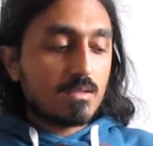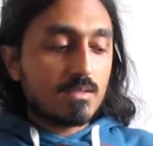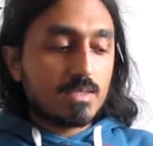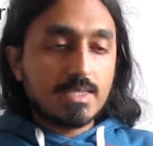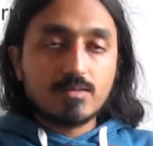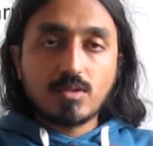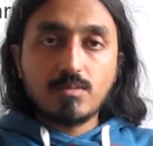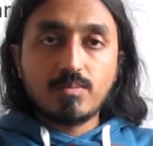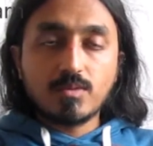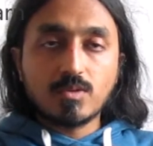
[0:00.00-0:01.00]

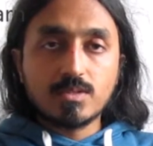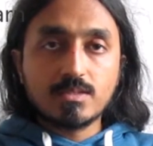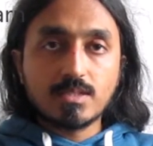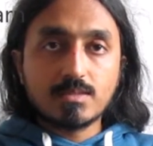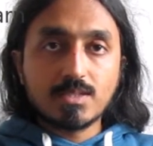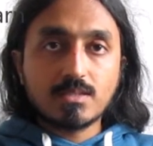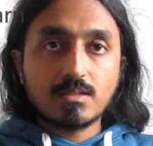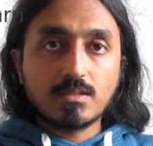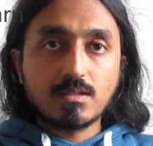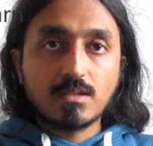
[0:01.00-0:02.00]
Re3 coincides with
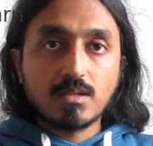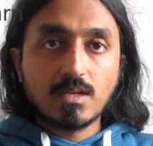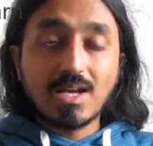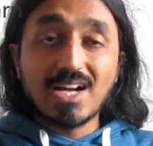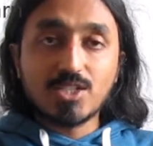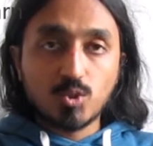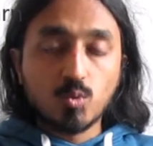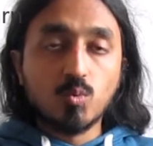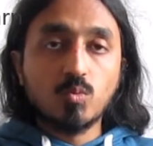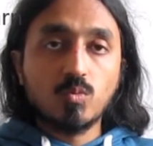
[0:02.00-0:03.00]

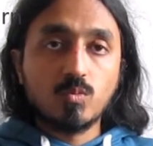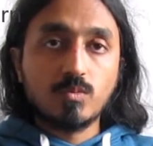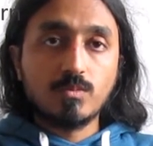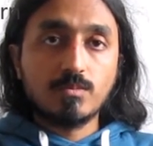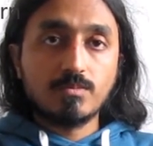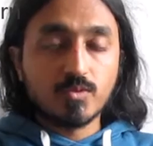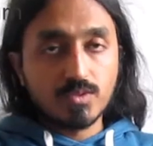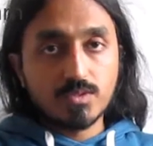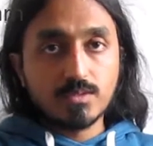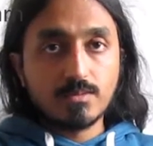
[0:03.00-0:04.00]
Ga2
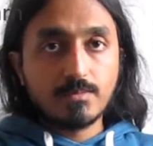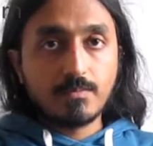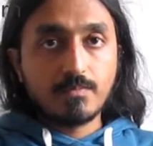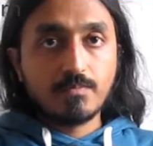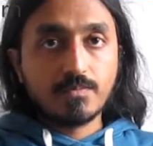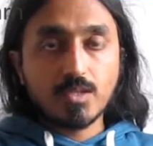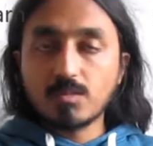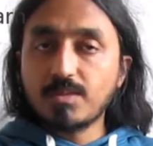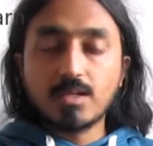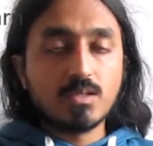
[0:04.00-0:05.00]
position. You
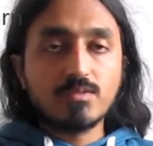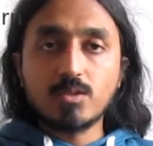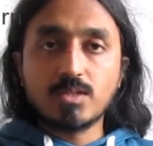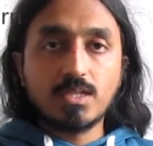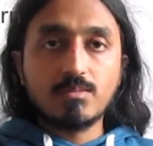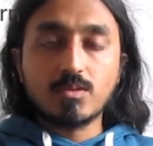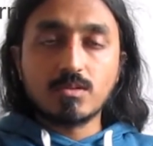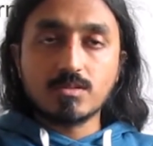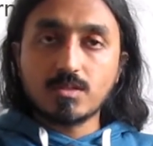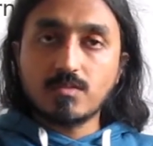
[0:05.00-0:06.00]
can play even on keyboard
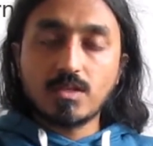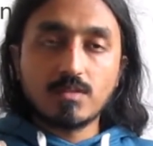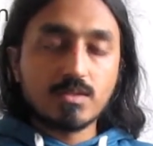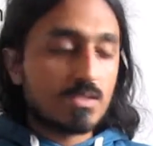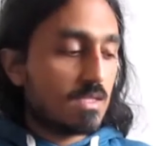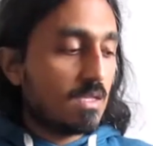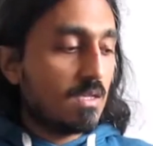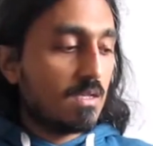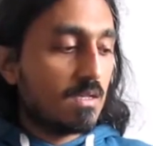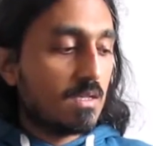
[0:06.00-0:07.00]
also. If you have the
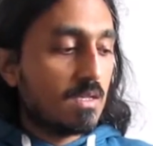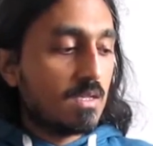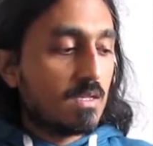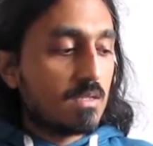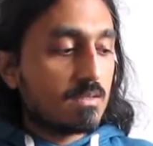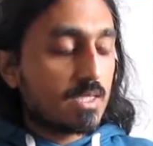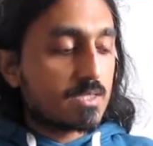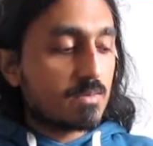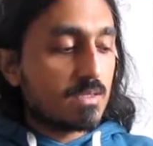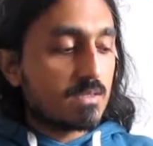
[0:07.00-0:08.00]
C,
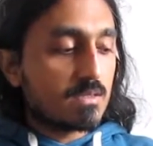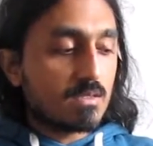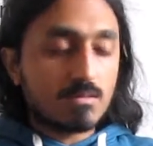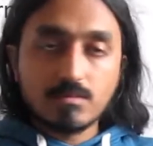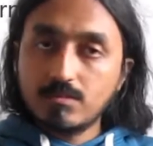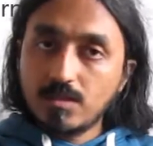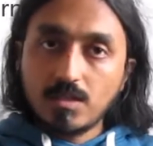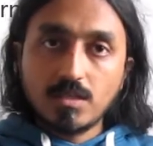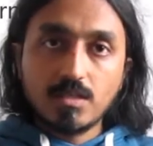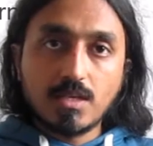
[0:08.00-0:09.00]
next one is a
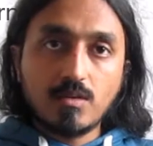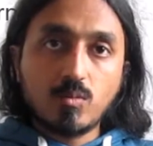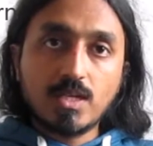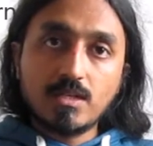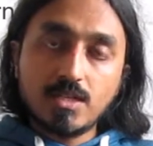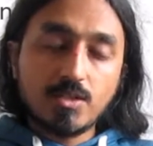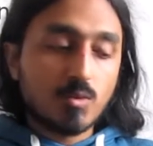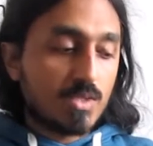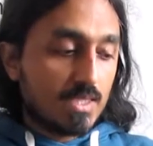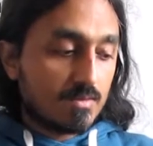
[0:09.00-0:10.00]
Re1, Re2,
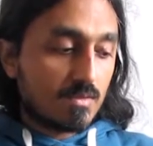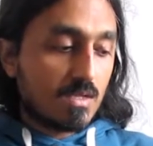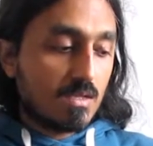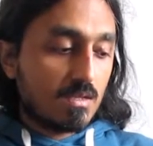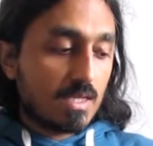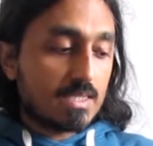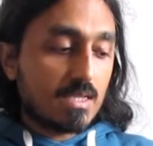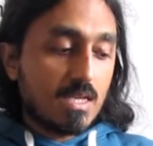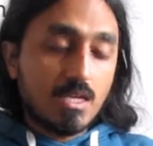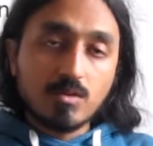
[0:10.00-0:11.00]
Re3, and the
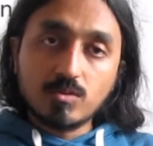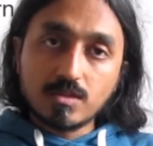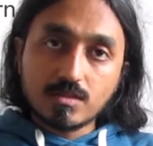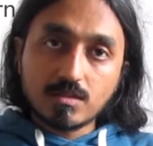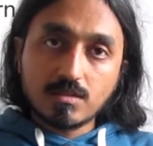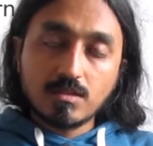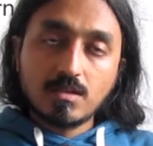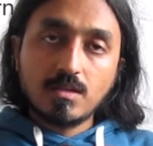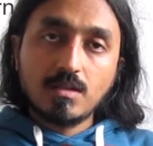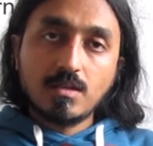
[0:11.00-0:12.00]
E note is a
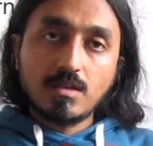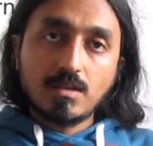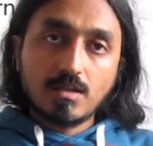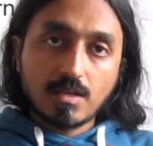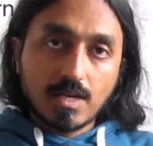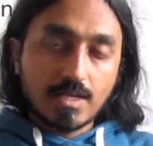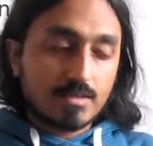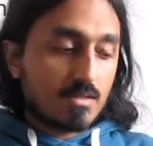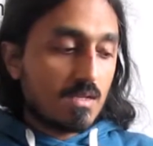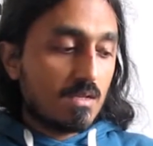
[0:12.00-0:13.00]

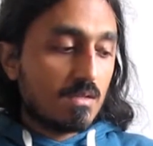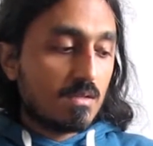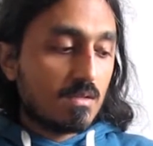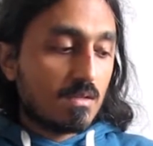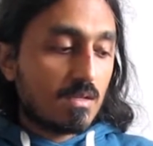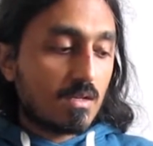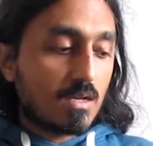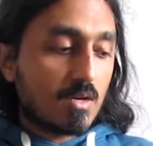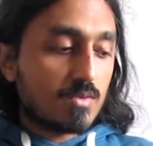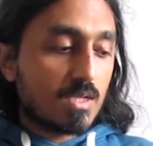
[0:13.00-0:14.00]
Ga3.
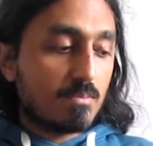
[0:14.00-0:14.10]
Counting